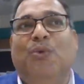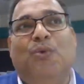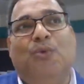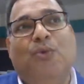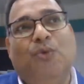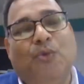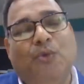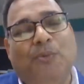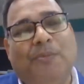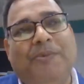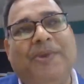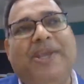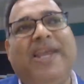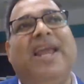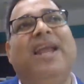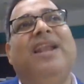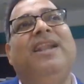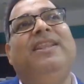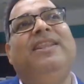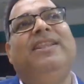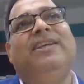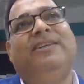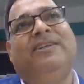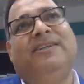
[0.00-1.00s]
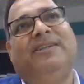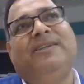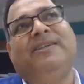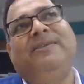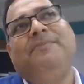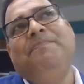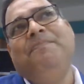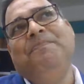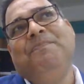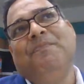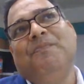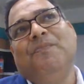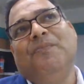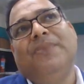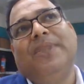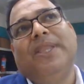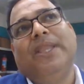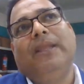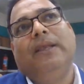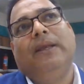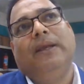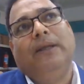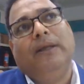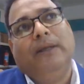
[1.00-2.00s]
Whom can the
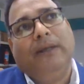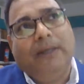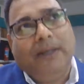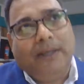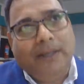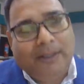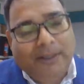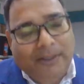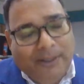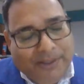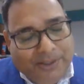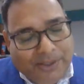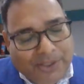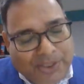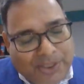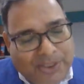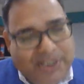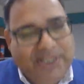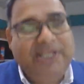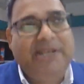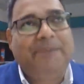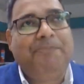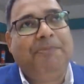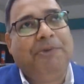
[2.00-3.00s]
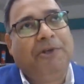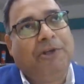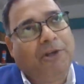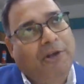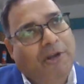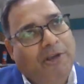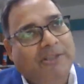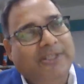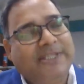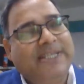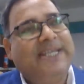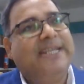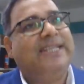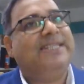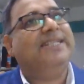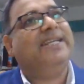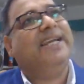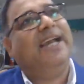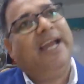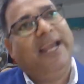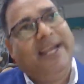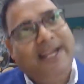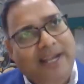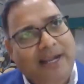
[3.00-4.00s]
ship trust as a
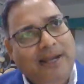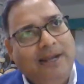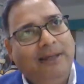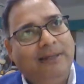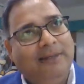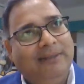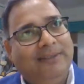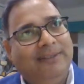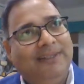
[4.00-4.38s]
guide?